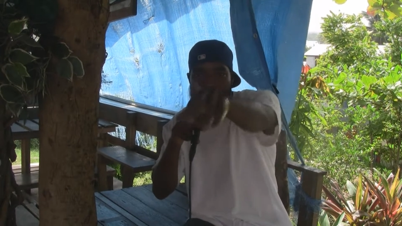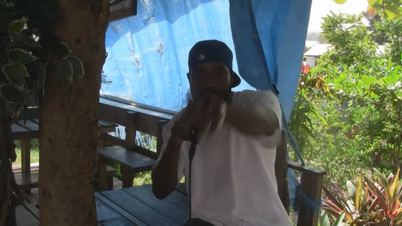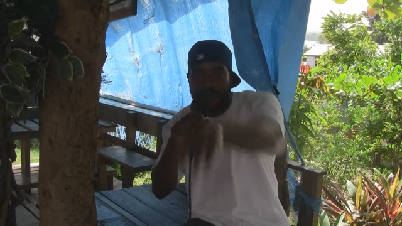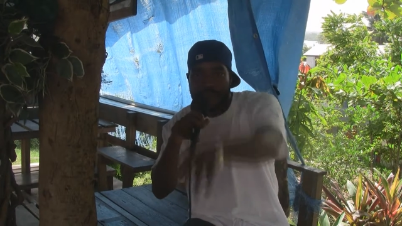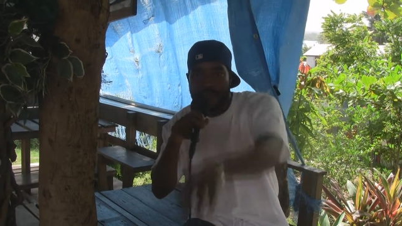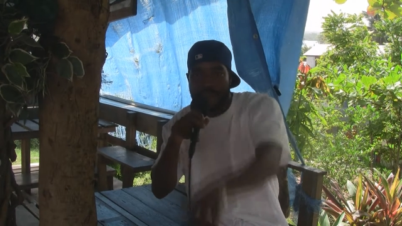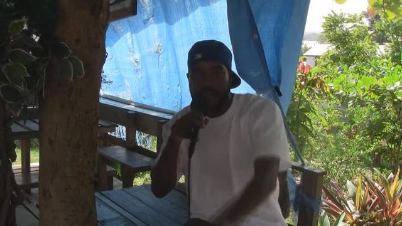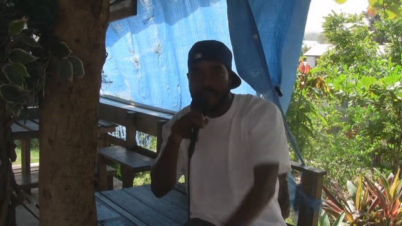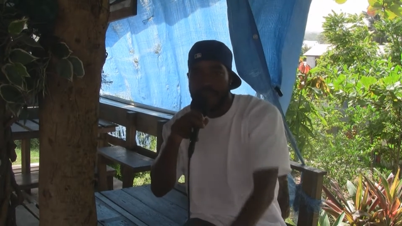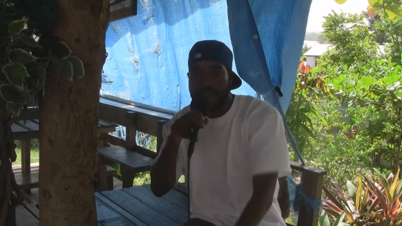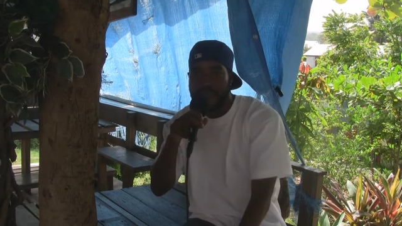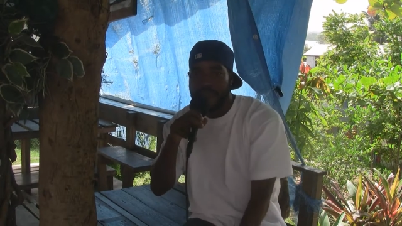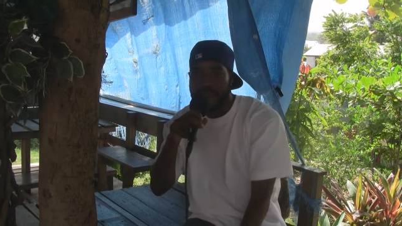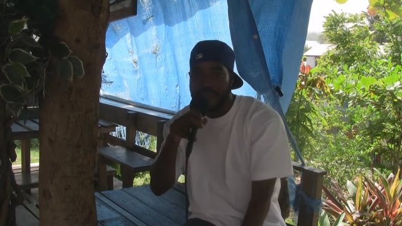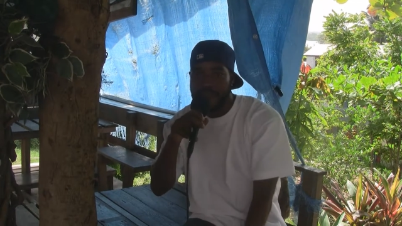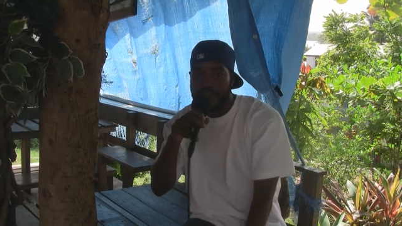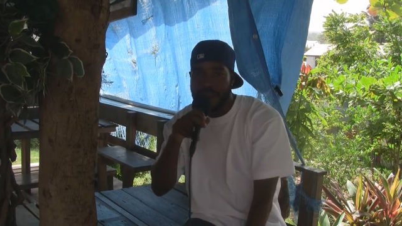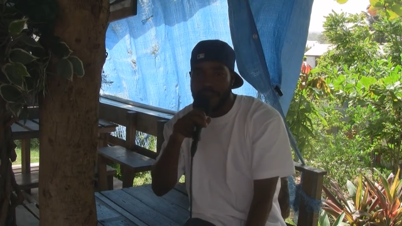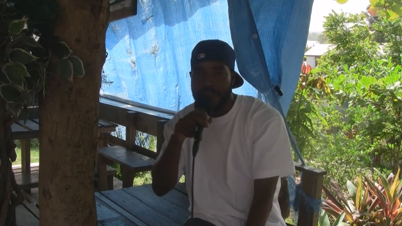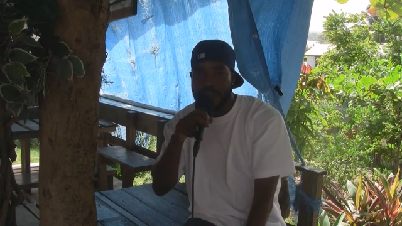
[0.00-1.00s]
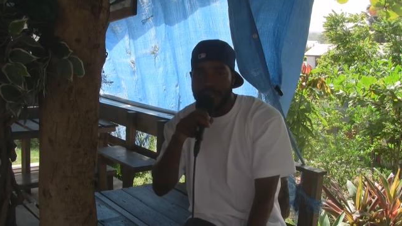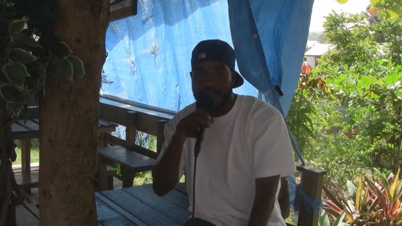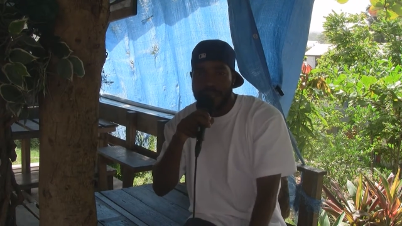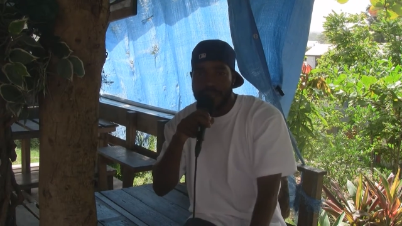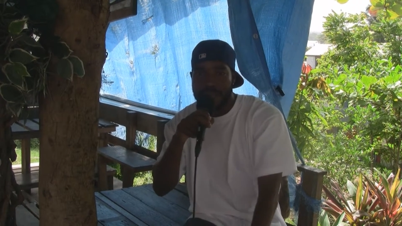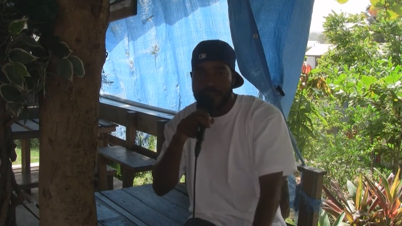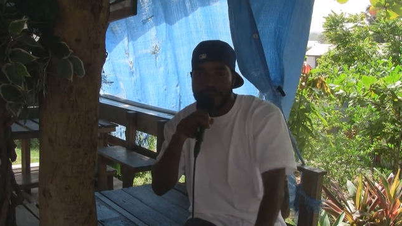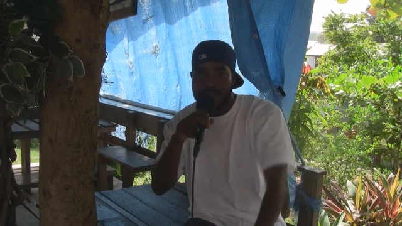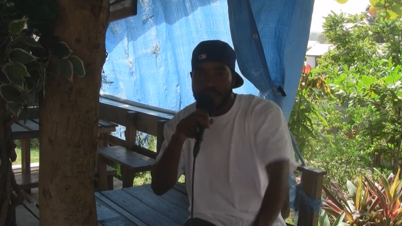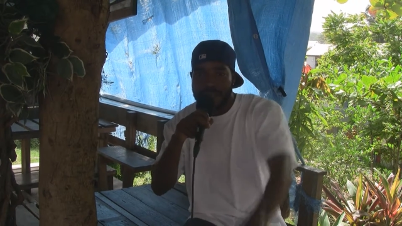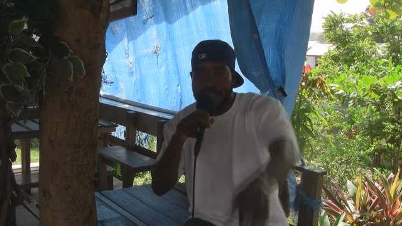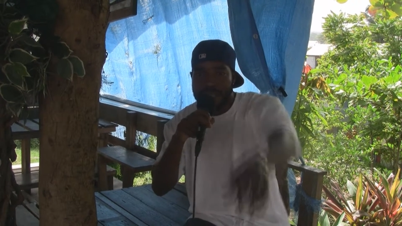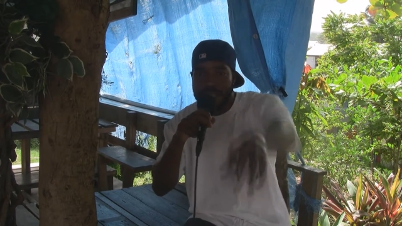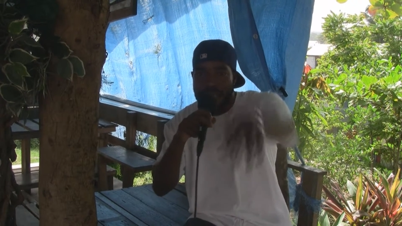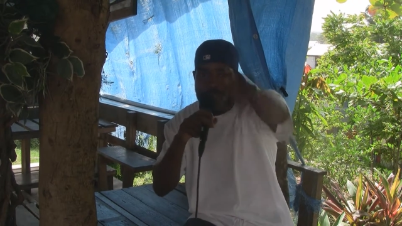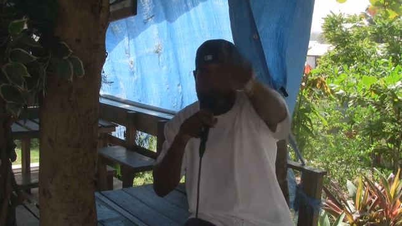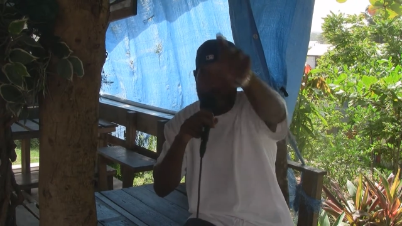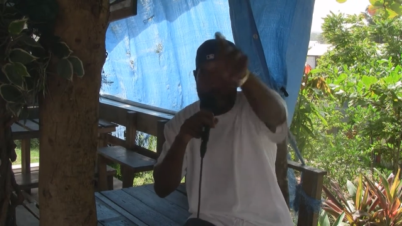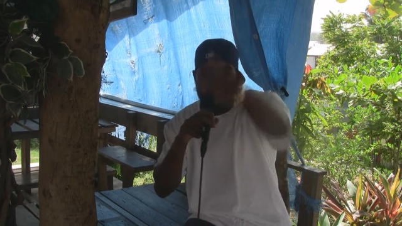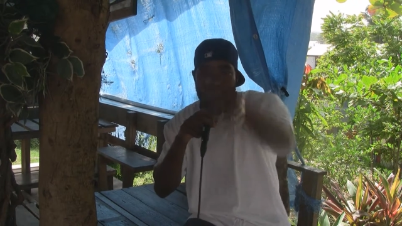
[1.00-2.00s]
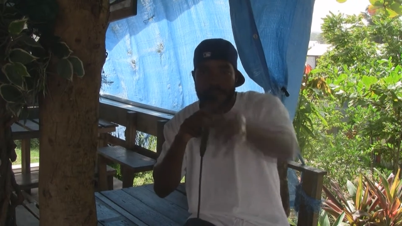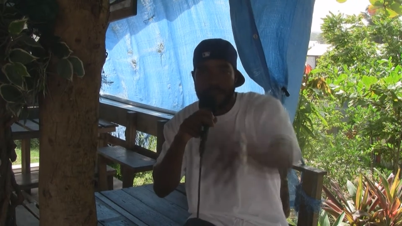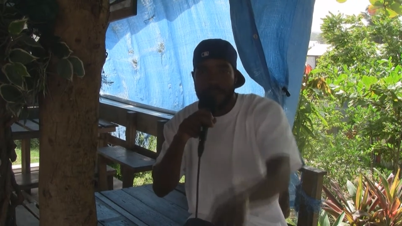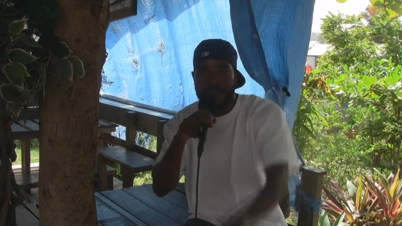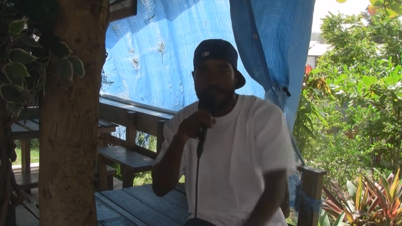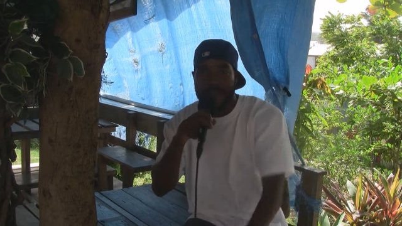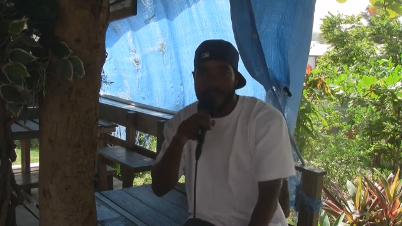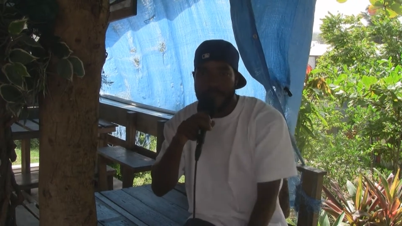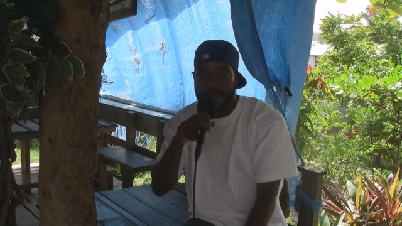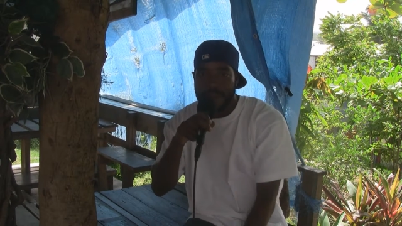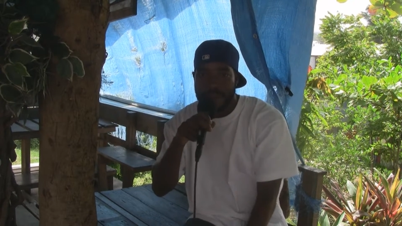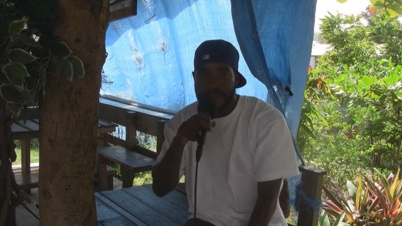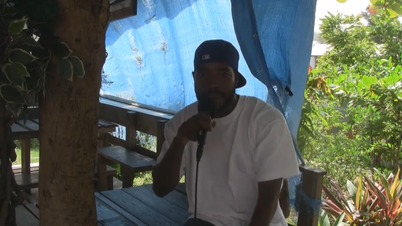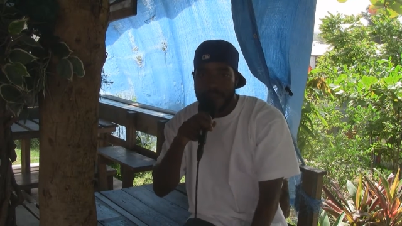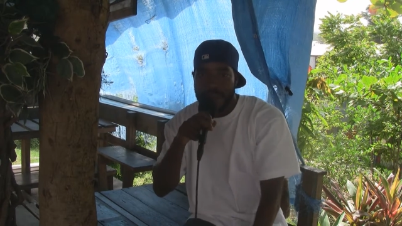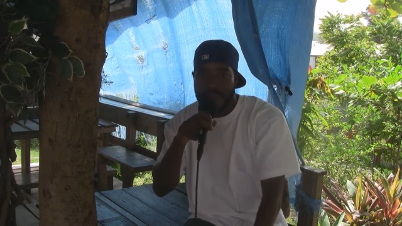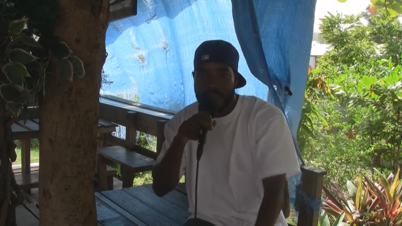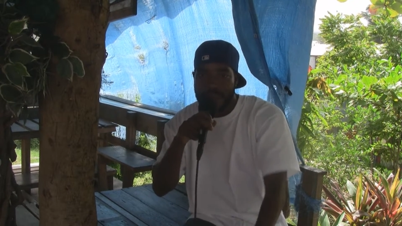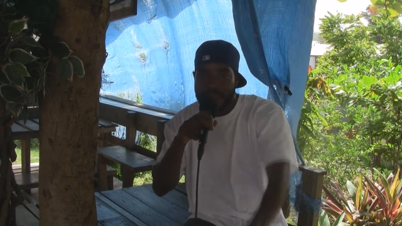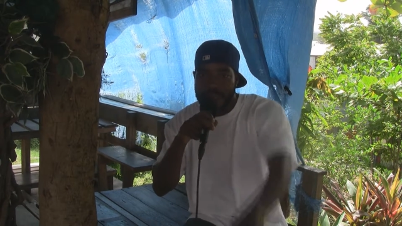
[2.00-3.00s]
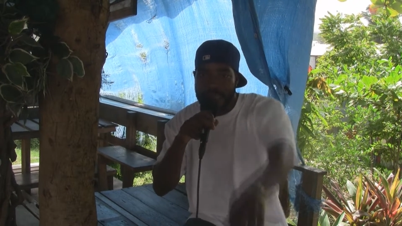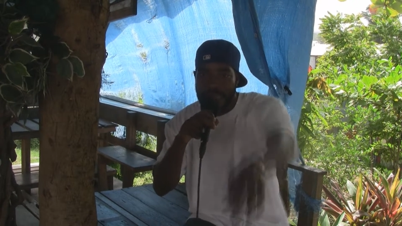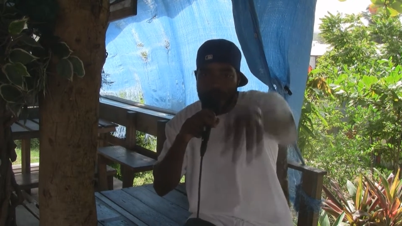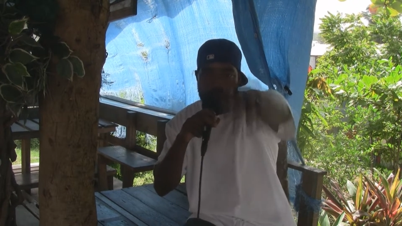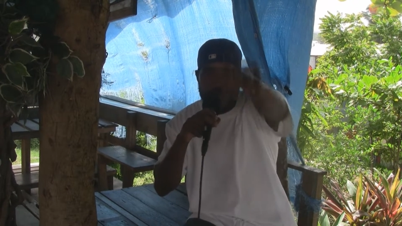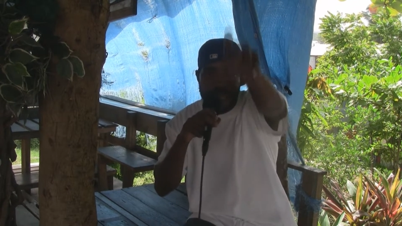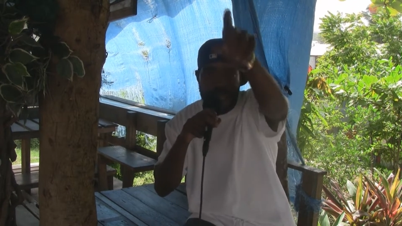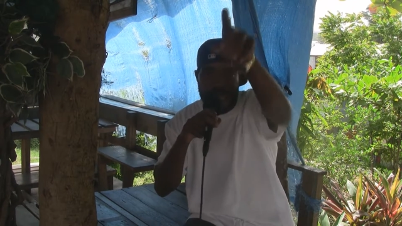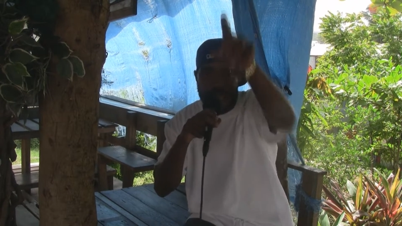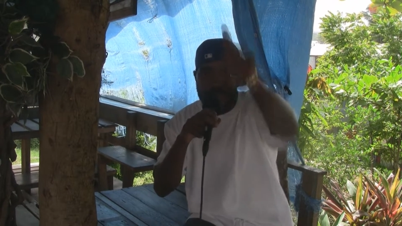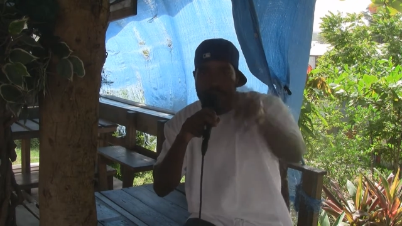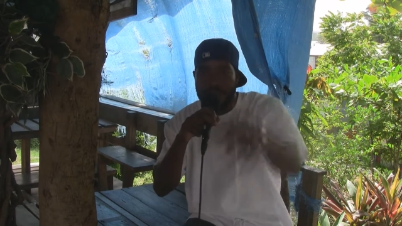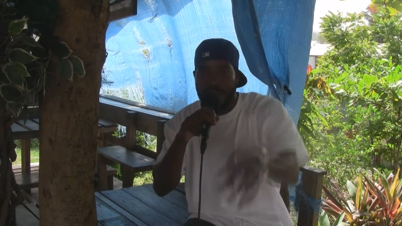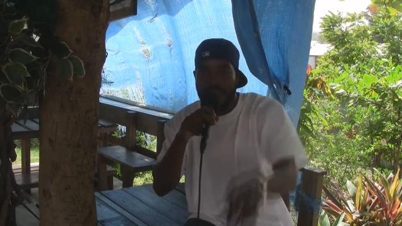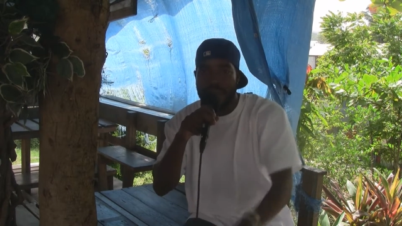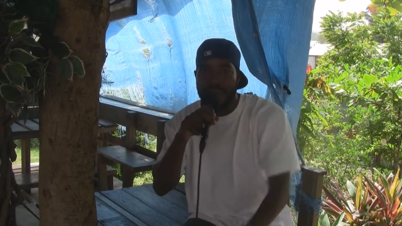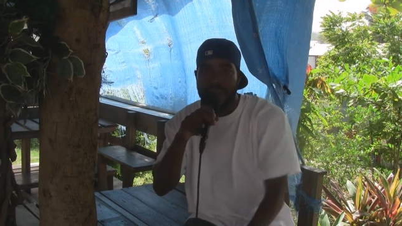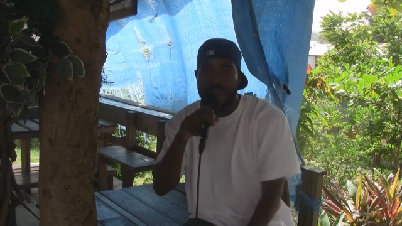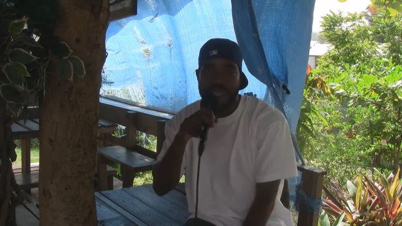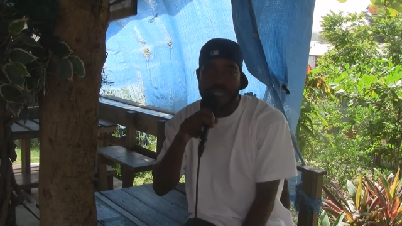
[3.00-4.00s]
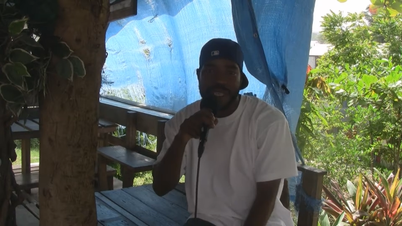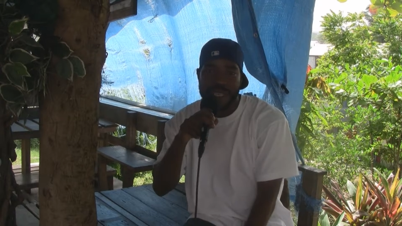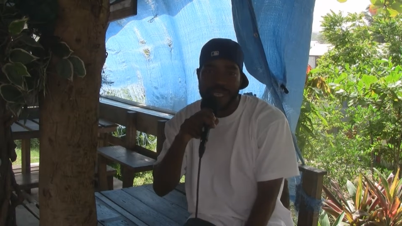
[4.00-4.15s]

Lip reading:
Nobody's mouth can be seen.